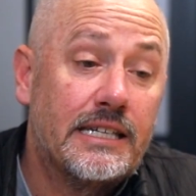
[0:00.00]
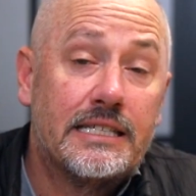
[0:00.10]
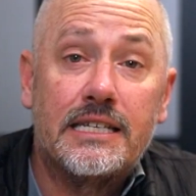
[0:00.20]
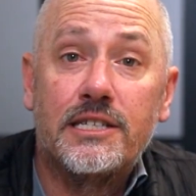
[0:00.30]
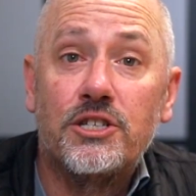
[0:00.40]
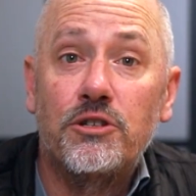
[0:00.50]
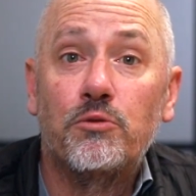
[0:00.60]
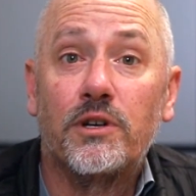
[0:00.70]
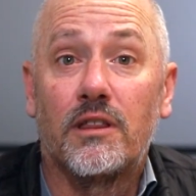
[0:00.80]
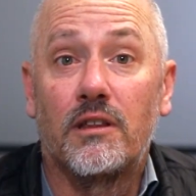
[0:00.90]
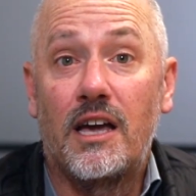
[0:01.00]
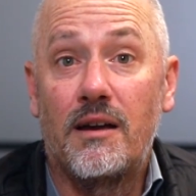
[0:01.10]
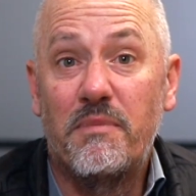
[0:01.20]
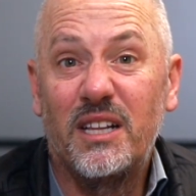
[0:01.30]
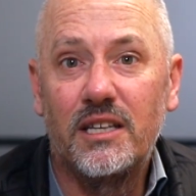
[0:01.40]
assist you with
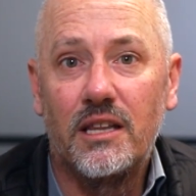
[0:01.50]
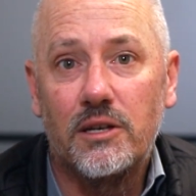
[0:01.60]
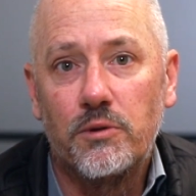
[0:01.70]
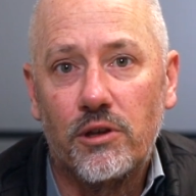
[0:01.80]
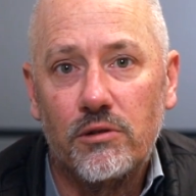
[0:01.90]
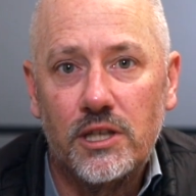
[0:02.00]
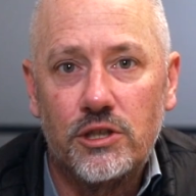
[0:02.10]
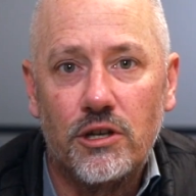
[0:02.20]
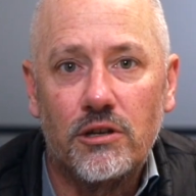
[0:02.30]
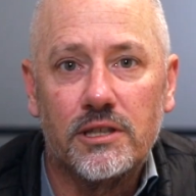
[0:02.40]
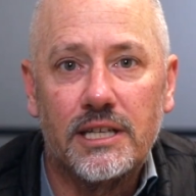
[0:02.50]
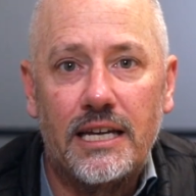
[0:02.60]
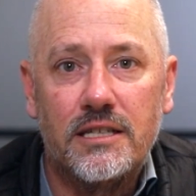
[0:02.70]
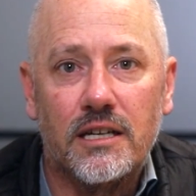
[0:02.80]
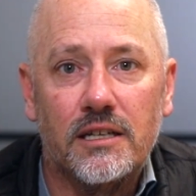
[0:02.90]
melding that with your internal
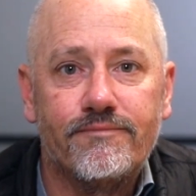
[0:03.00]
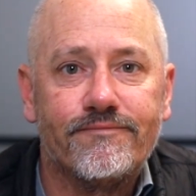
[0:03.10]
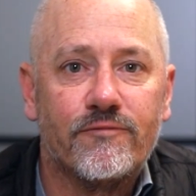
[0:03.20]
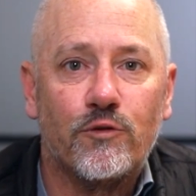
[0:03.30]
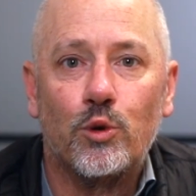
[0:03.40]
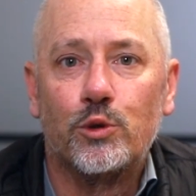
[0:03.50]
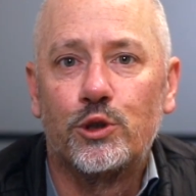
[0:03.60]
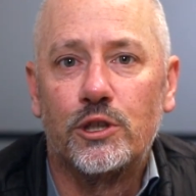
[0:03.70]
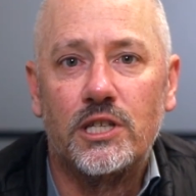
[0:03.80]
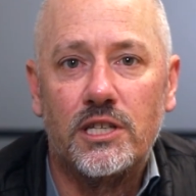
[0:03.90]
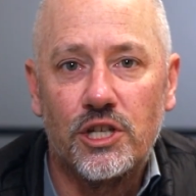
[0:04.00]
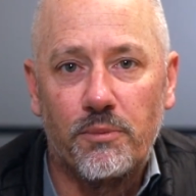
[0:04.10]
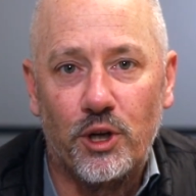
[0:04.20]
data for strategic